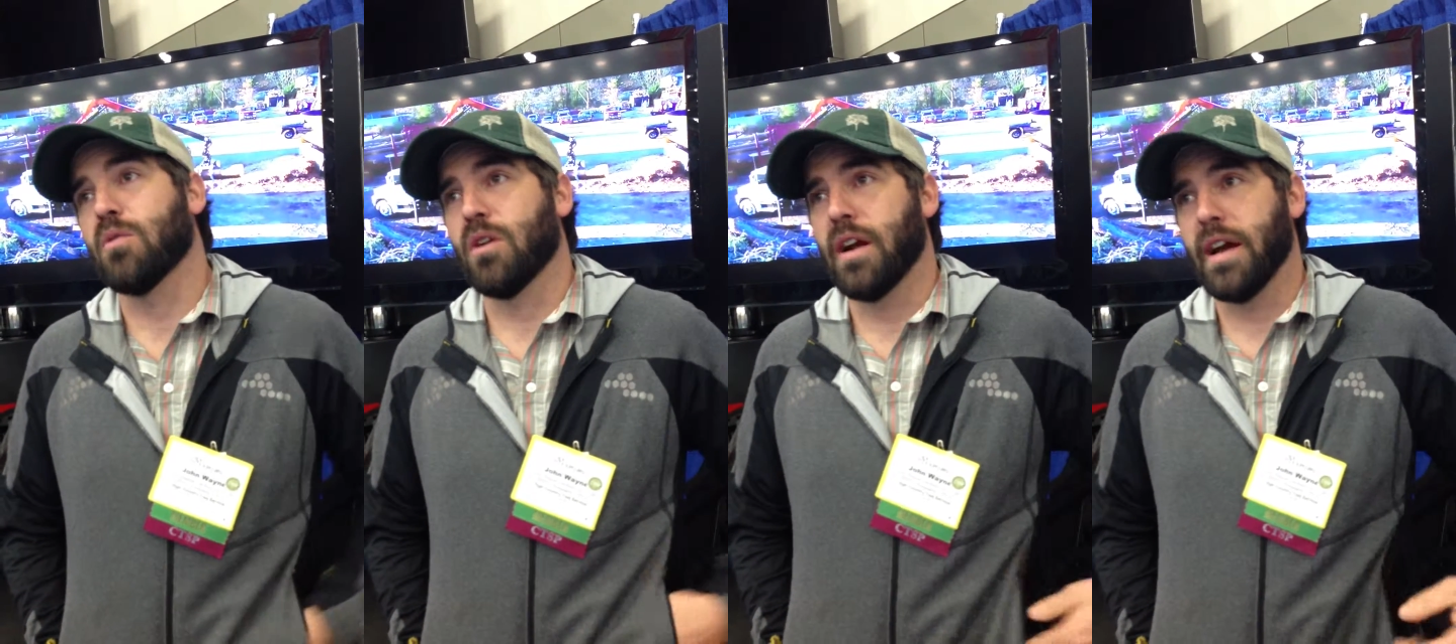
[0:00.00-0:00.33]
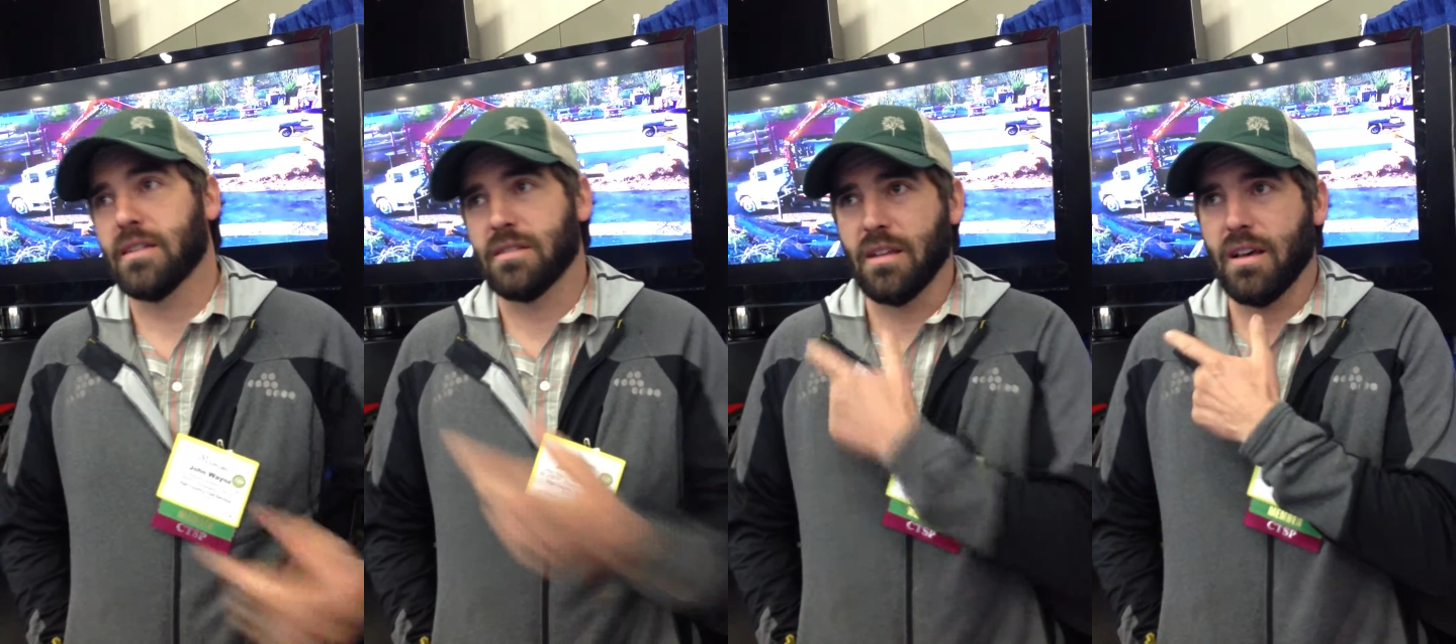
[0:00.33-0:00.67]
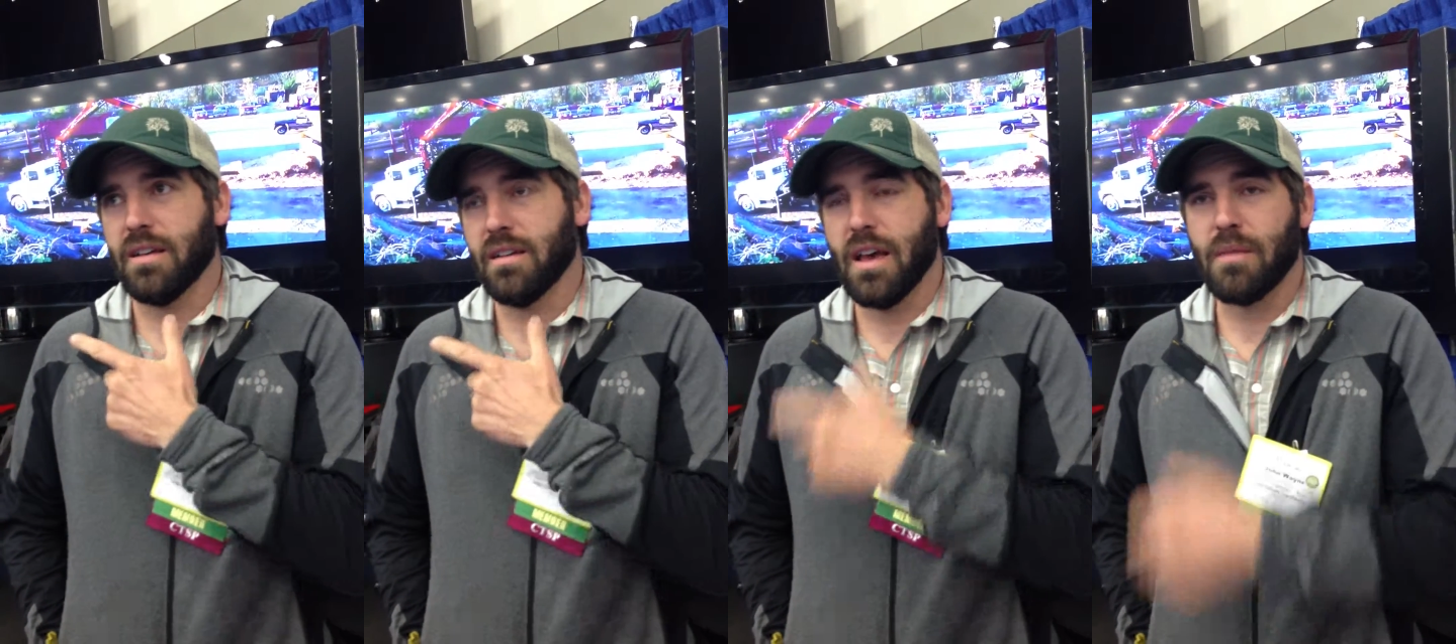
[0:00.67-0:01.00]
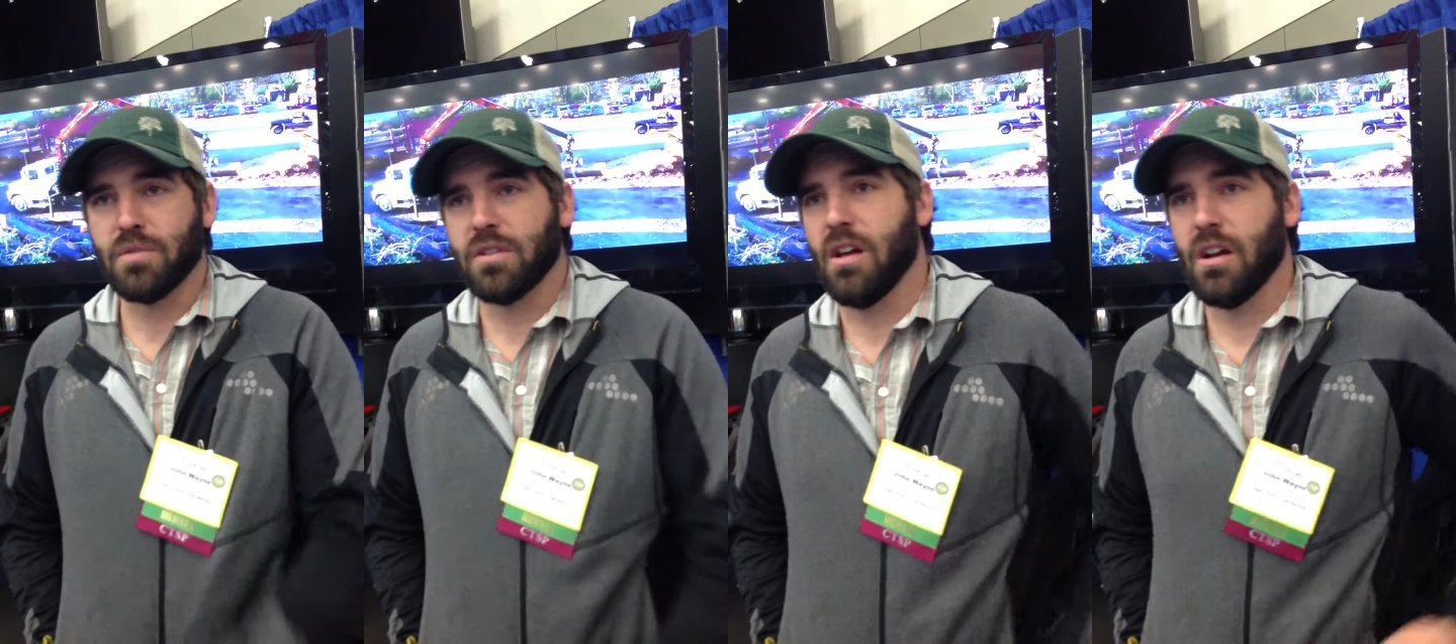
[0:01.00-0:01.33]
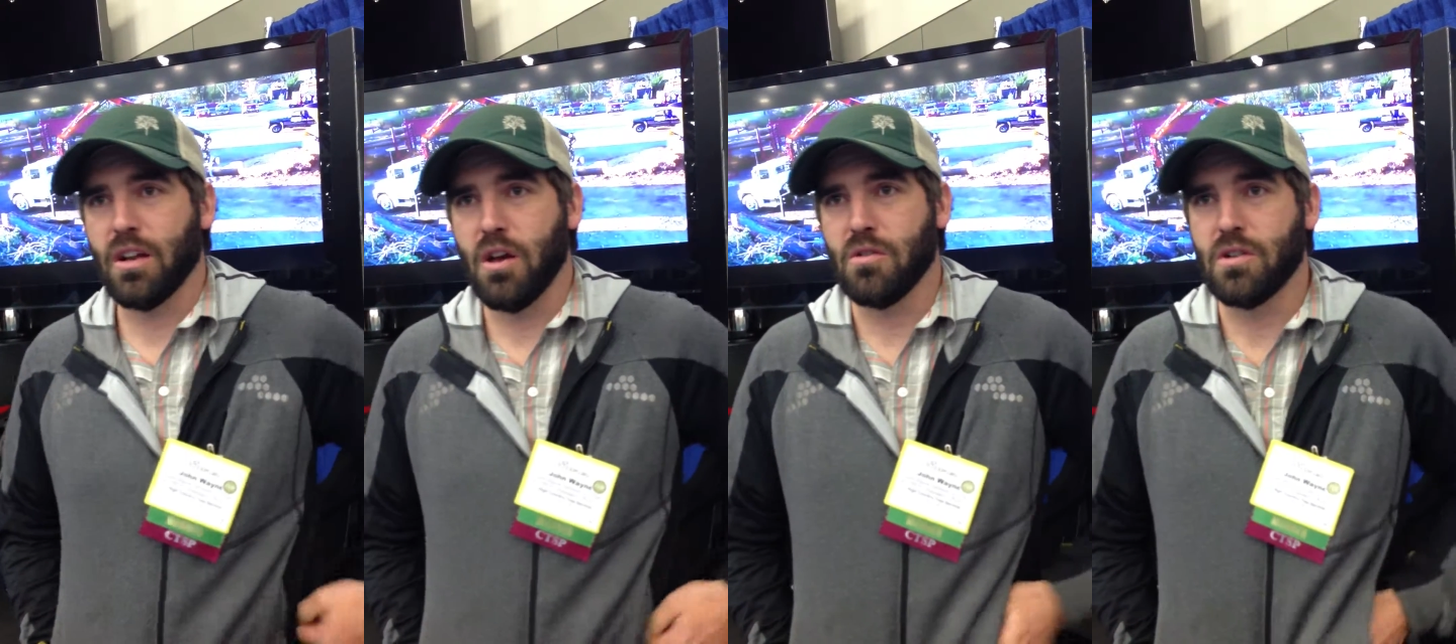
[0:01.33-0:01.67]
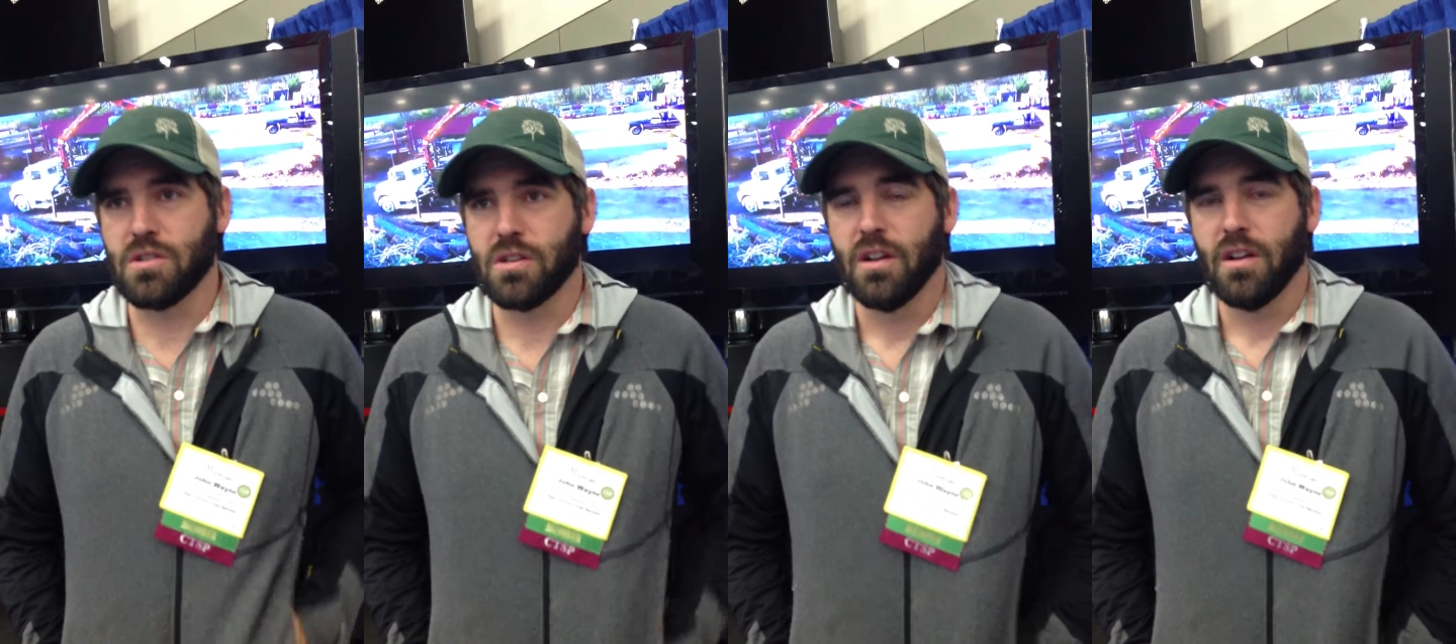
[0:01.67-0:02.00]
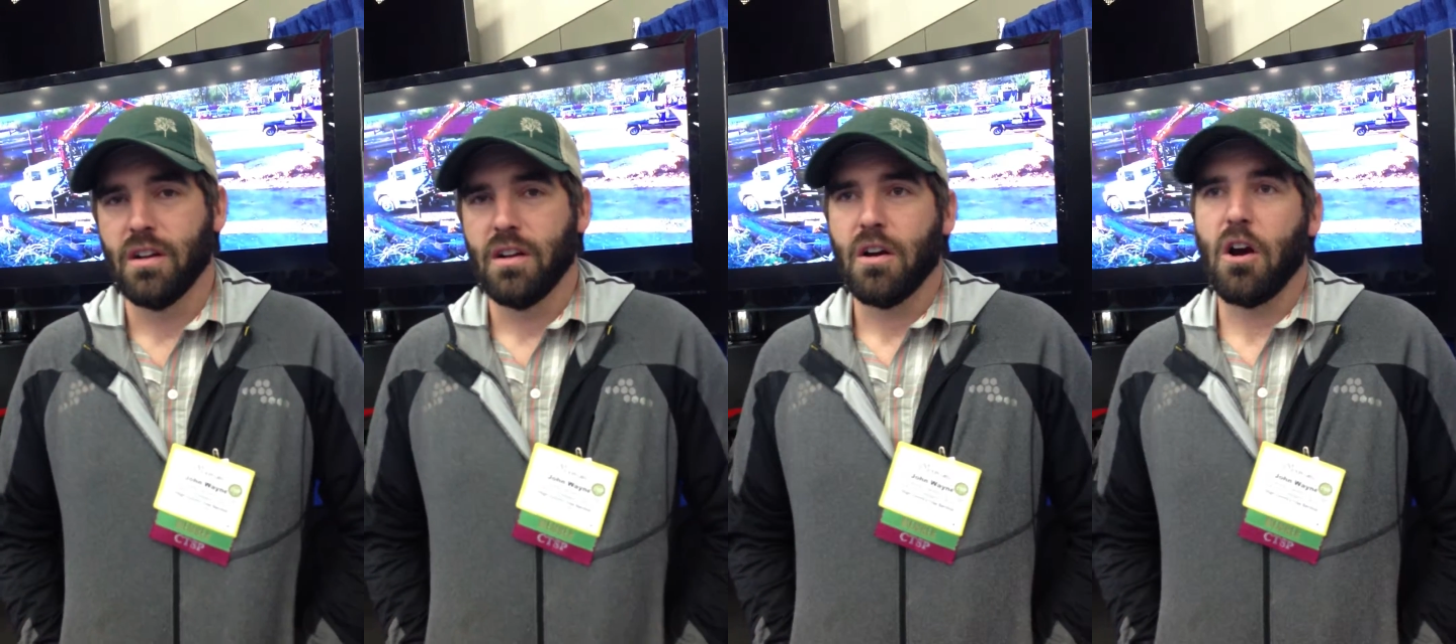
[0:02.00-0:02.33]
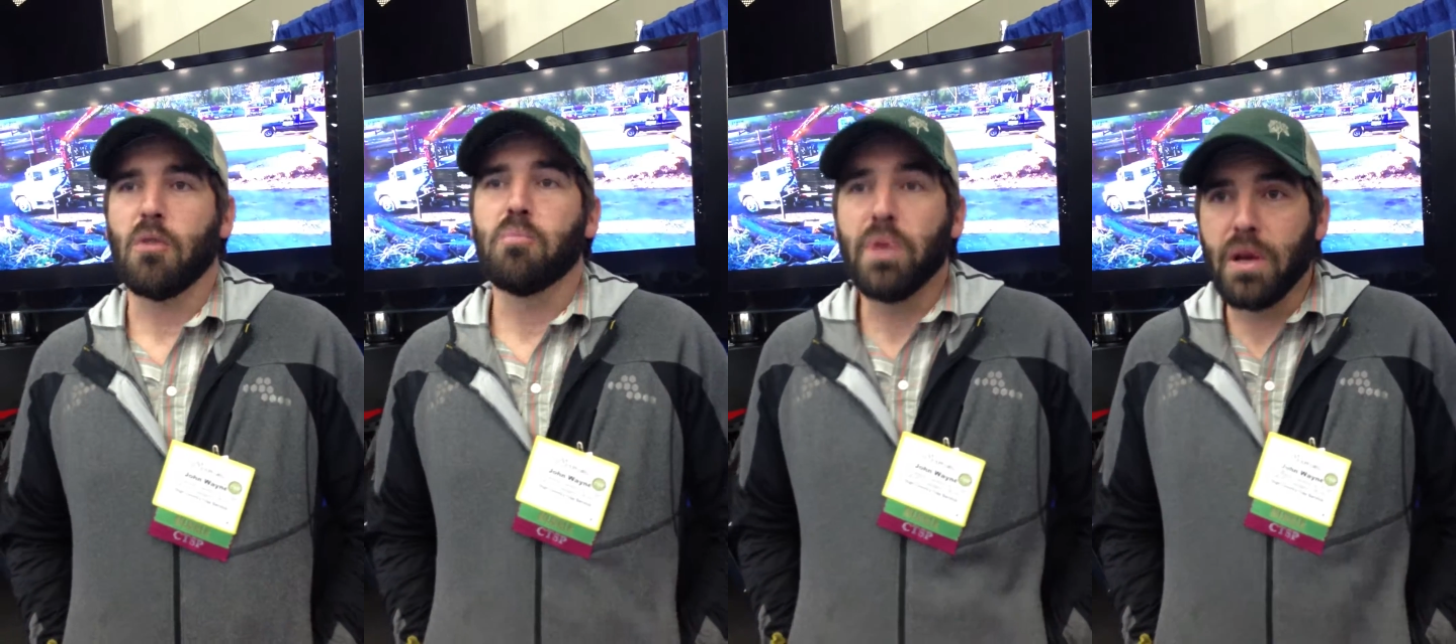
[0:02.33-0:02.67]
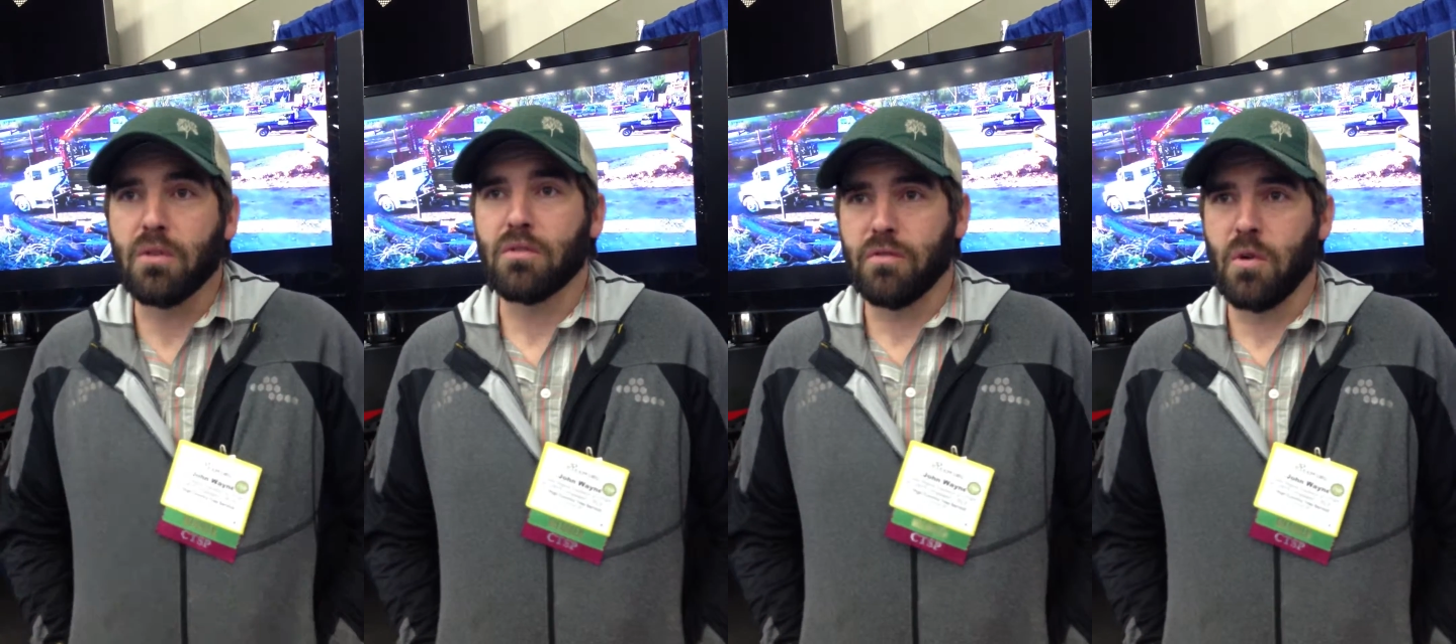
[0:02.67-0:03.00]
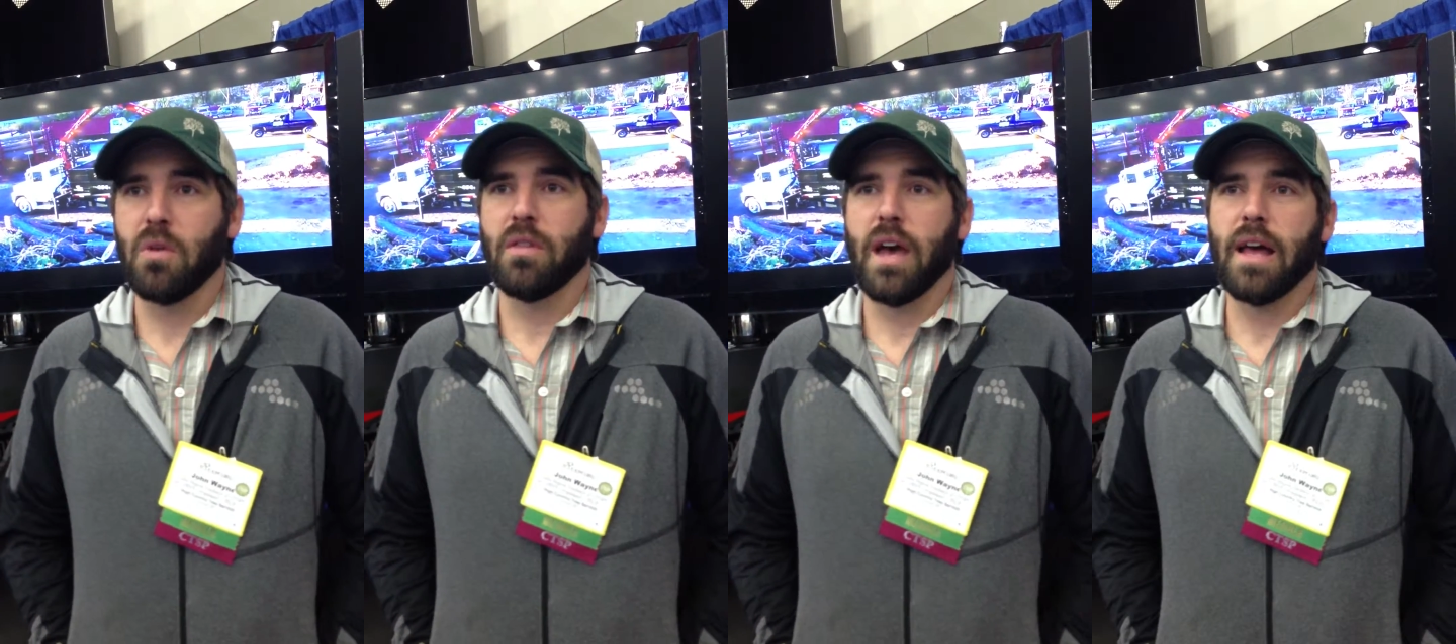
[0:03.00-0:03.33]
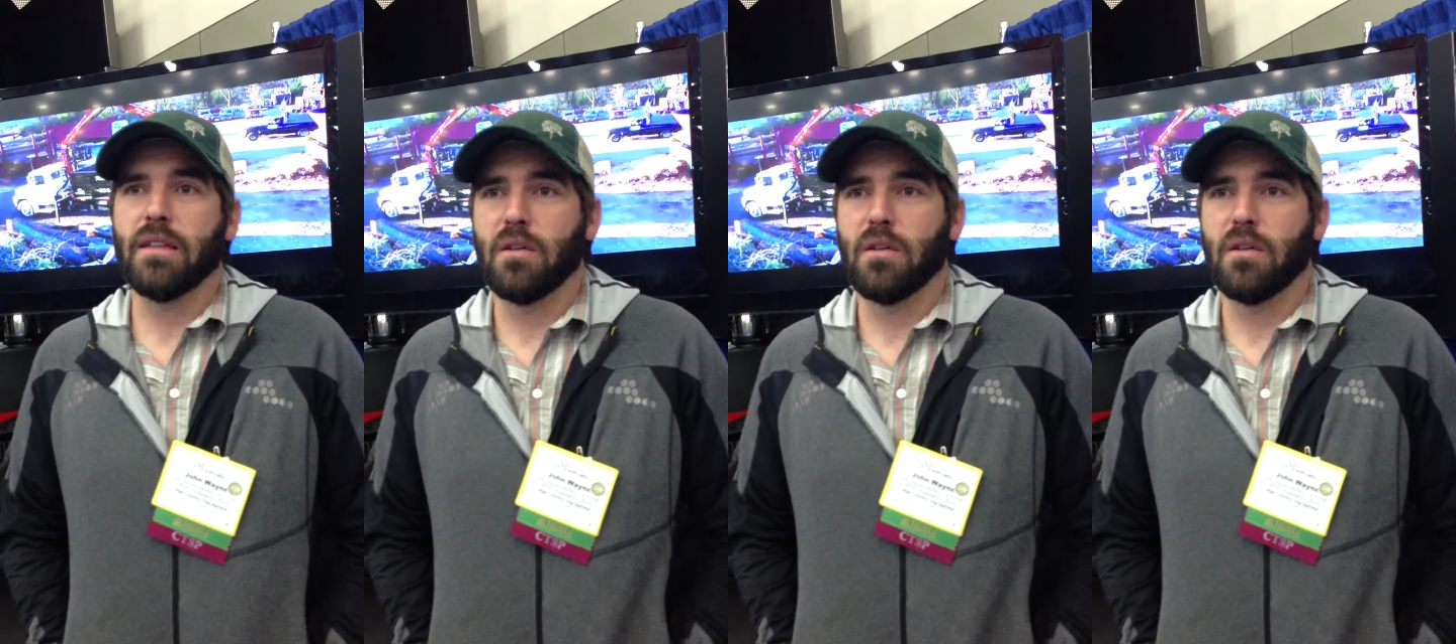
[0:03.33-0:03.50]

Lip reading: whereas the Epsilon loaders are built for that.